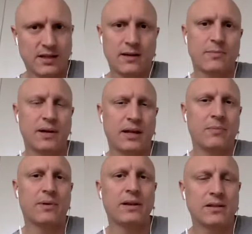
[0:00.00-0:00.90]
company,
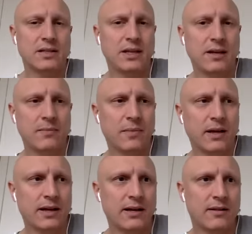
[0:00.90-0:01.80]
bring the team,
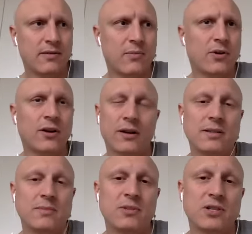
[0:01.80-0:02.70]
and then work on
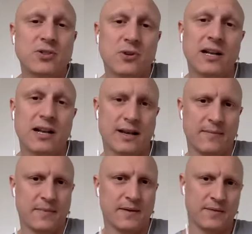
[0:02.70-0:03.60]
this mission jointly.
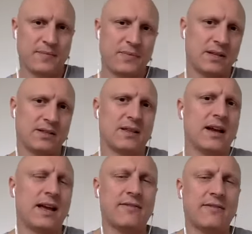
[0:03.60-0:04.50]
And so
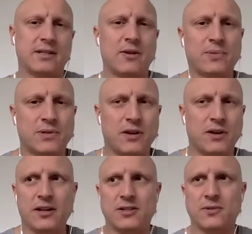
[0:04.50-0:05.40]
that gave us an
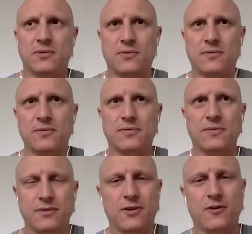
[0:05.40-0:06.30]
opportunity to
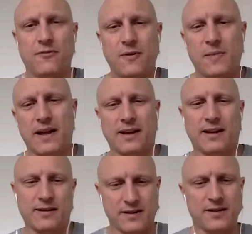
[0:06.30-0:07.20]
go from like
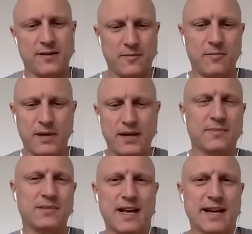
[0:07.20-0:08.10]
a
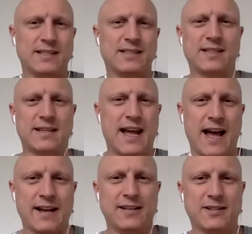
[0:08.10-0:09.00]
medium-sized
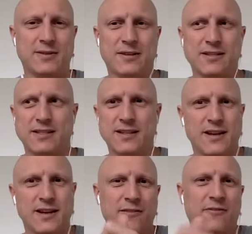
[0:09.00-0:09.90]
sedan into this
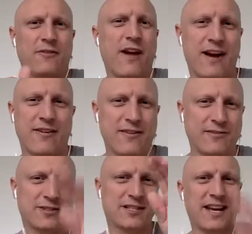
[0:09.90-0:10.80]
Ferrari that
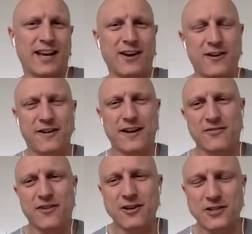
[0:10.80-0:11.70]
was taking off like a
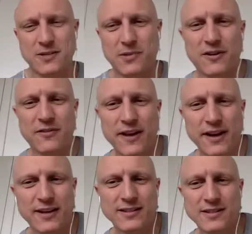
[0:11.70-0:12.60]
rocket ship,
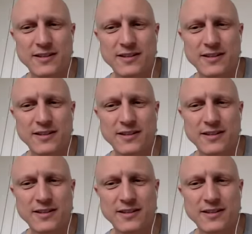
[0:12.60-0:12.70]
Carvana, and